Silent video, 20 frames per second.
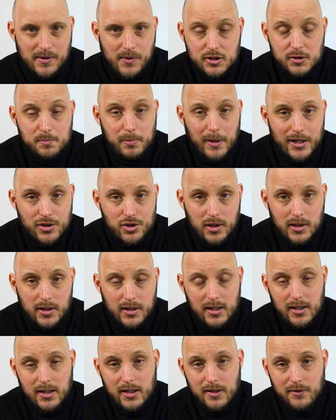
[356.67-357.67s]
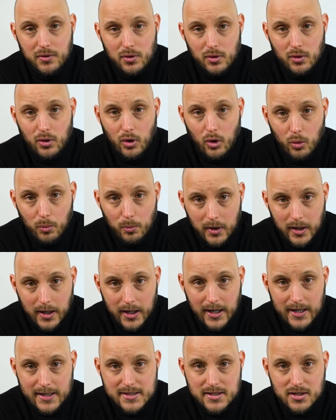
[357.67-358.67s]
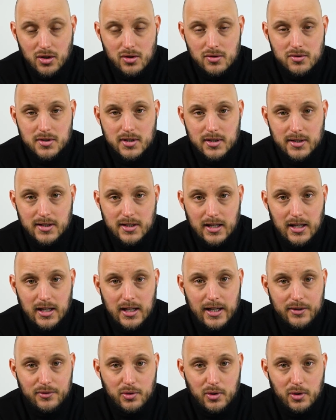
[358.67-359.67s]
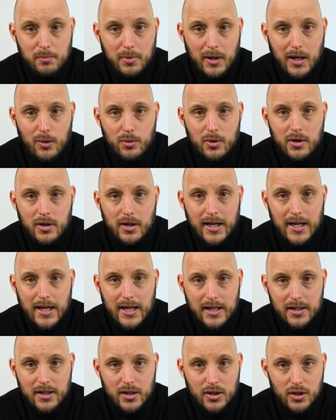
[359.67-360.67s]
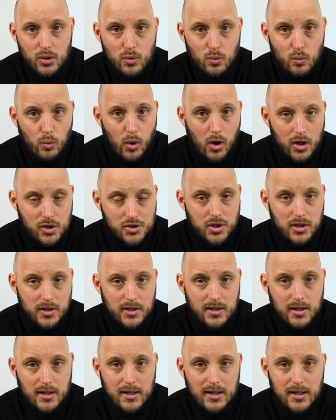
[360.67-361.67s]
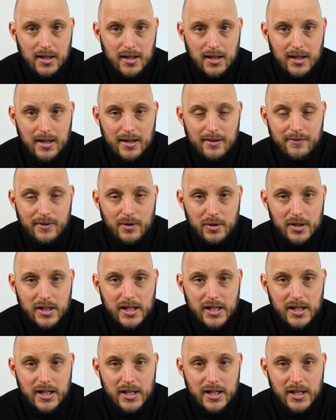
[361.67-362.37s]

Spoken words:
especially if your home has constant electric power and you wash it very